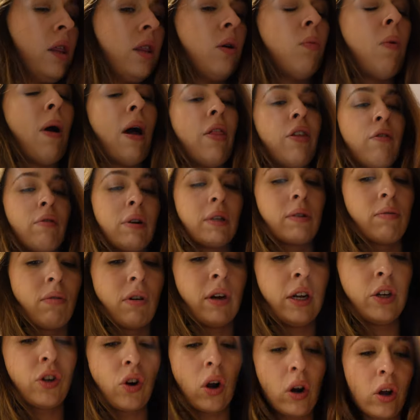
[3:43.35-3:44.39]
the weather is
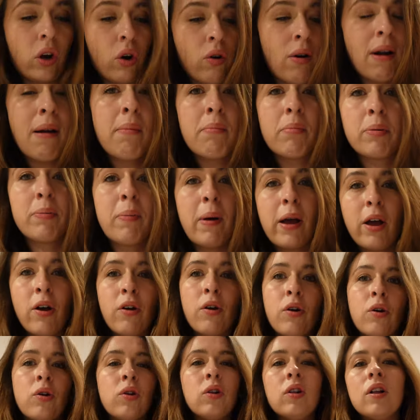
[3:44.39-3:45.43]
really trying to cramp my
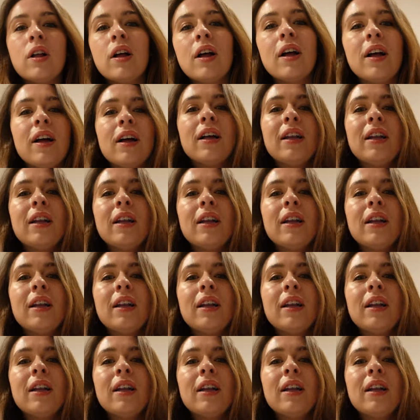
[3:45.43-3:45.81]
whole